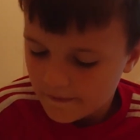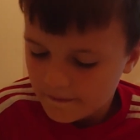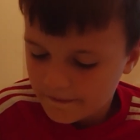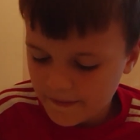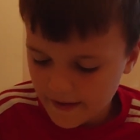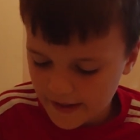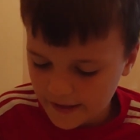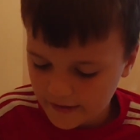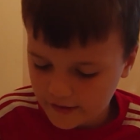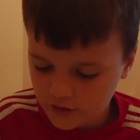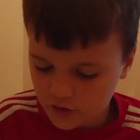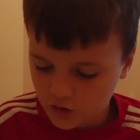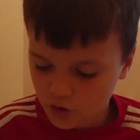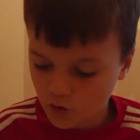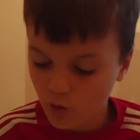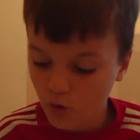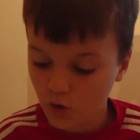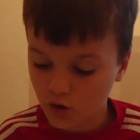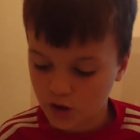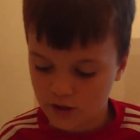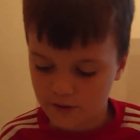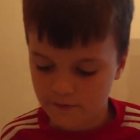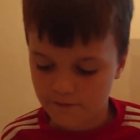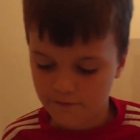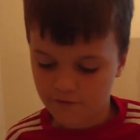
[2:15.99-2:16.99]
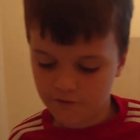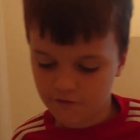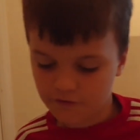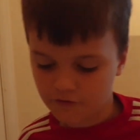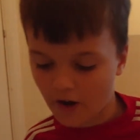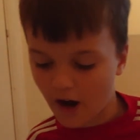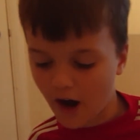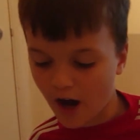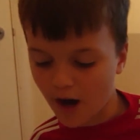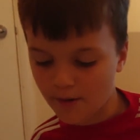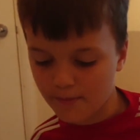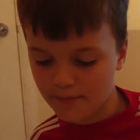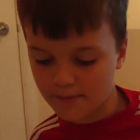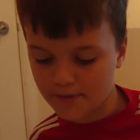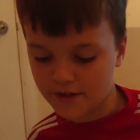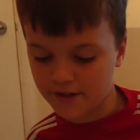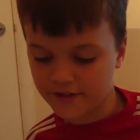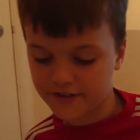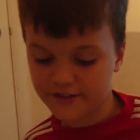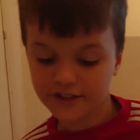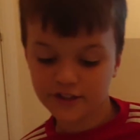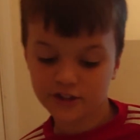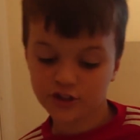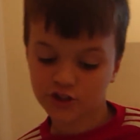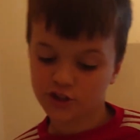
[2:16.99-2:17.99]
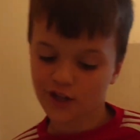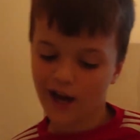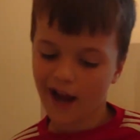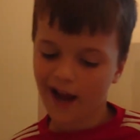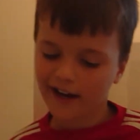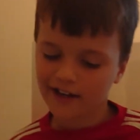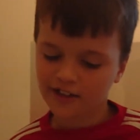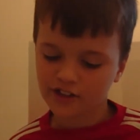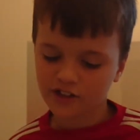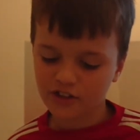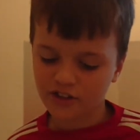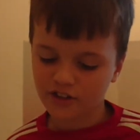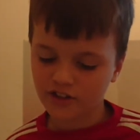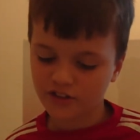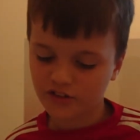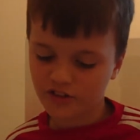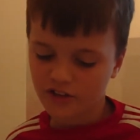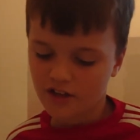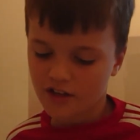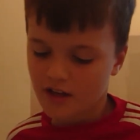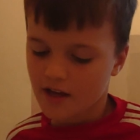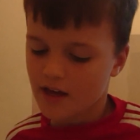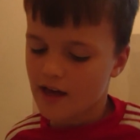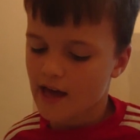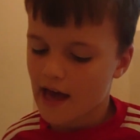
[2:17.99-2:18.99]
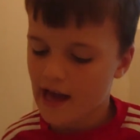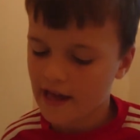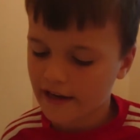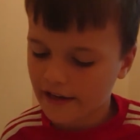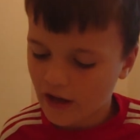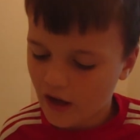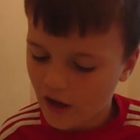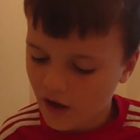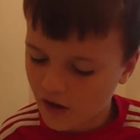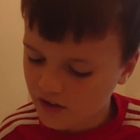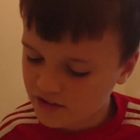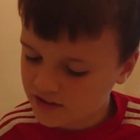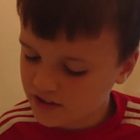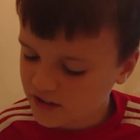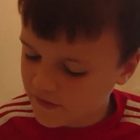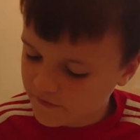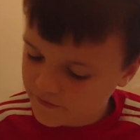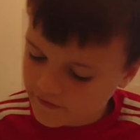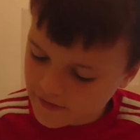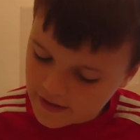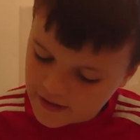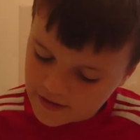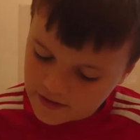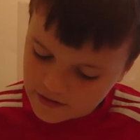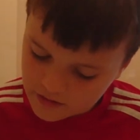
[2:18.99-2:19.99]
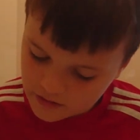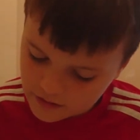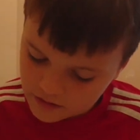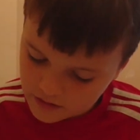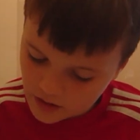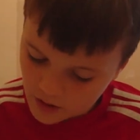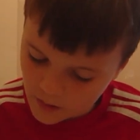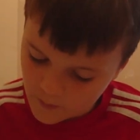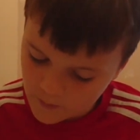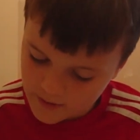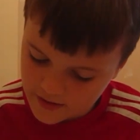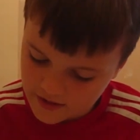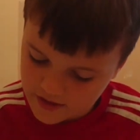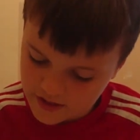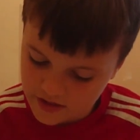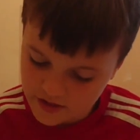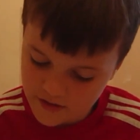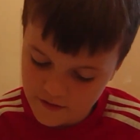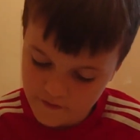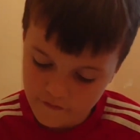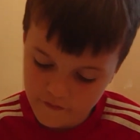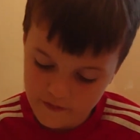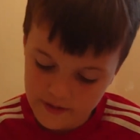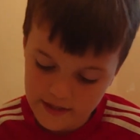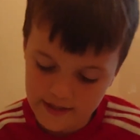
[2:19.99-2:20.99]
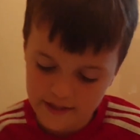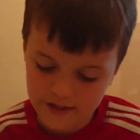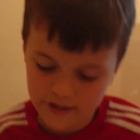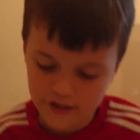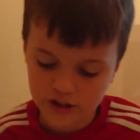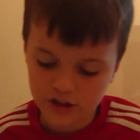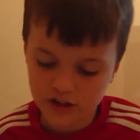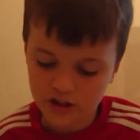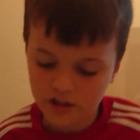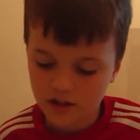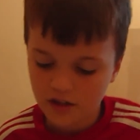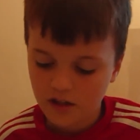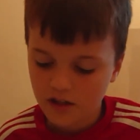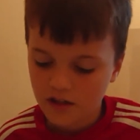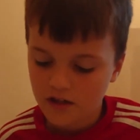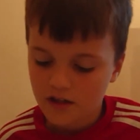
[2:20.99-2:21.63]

They saw some farmers and tractors and asked if they could go into the village.